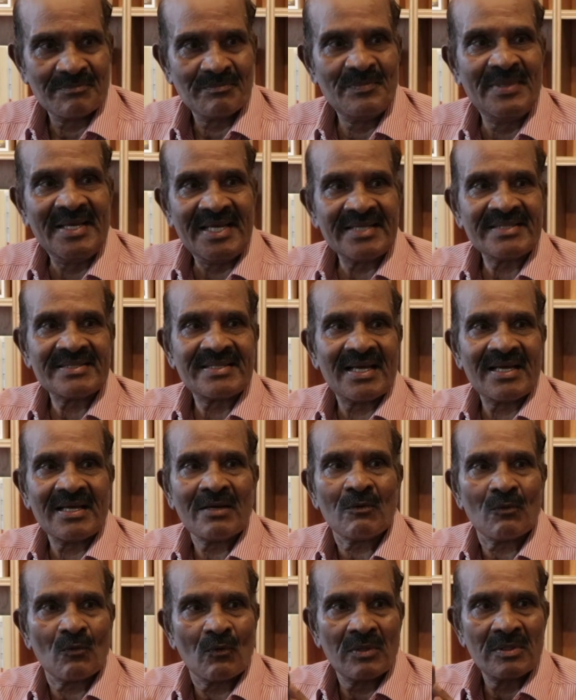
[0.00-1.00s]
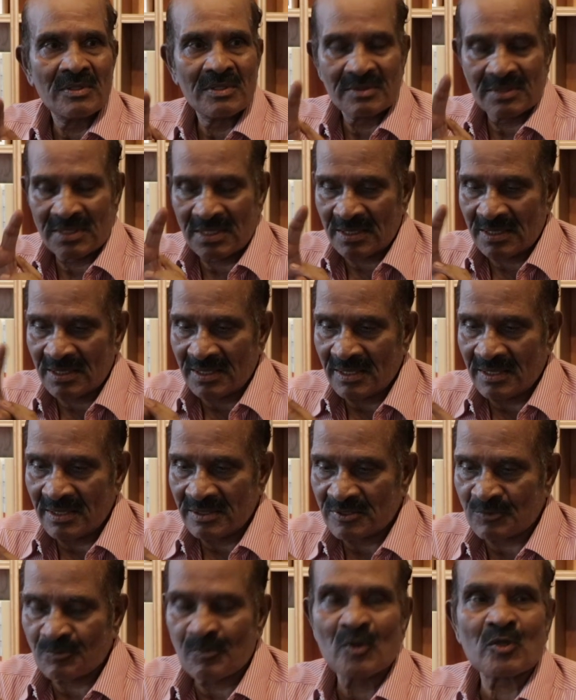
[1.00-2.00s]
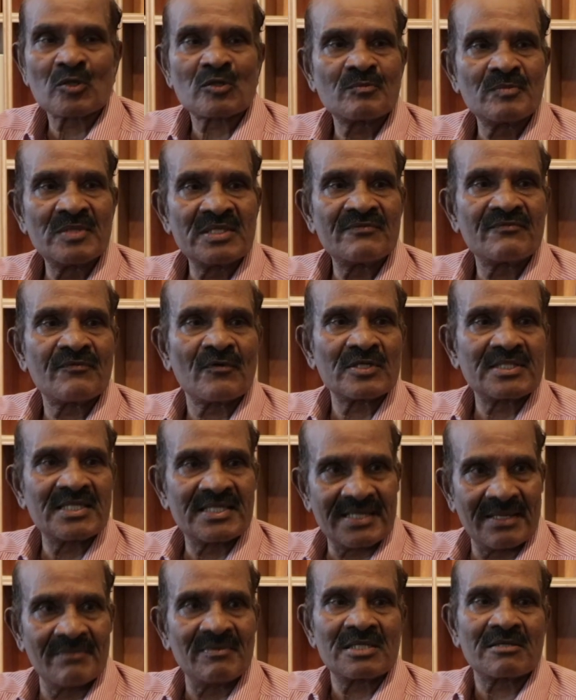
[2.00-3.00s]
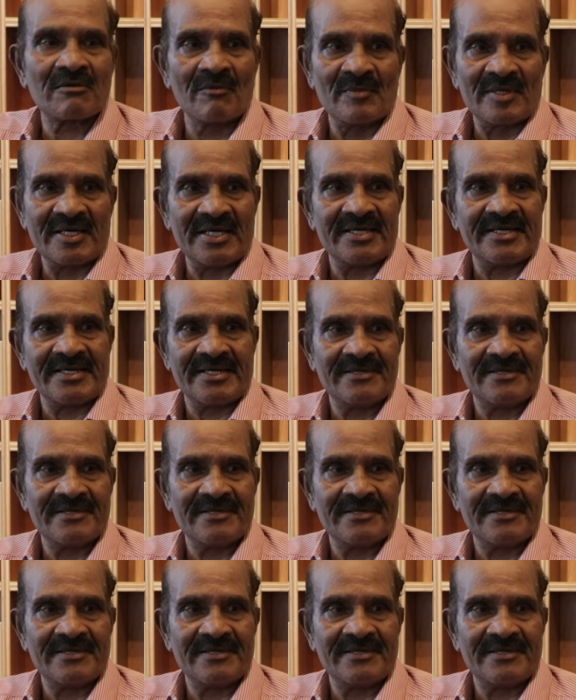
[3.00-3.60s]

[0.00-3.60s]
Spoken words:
being the spokesman for the Tamil community.